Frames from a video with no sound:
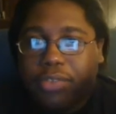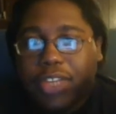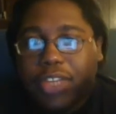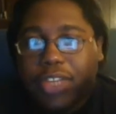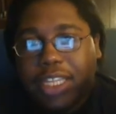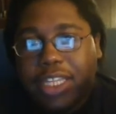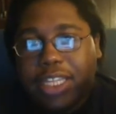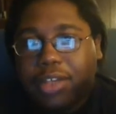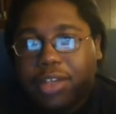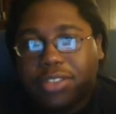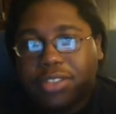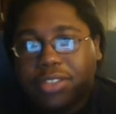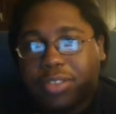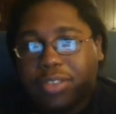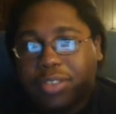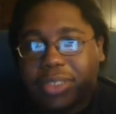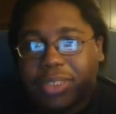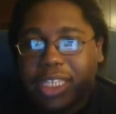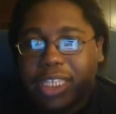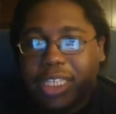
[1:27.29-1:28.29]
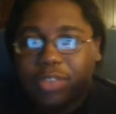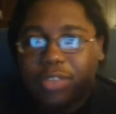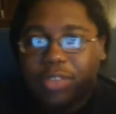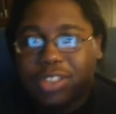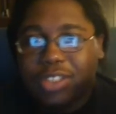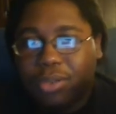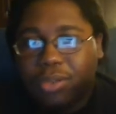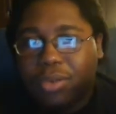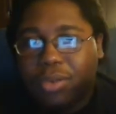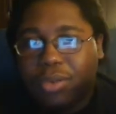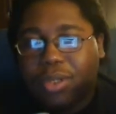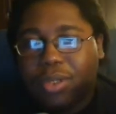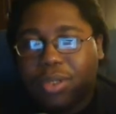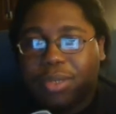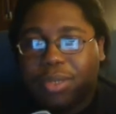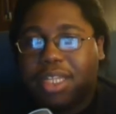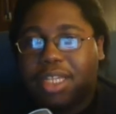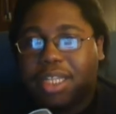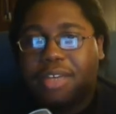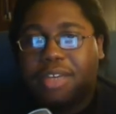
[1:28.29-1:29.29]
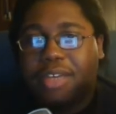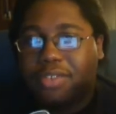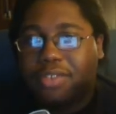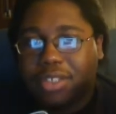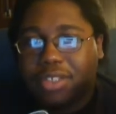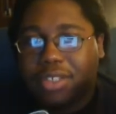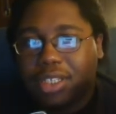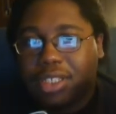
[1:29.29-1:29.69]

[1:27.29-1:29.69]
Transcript: videos of themselves nude or whatever,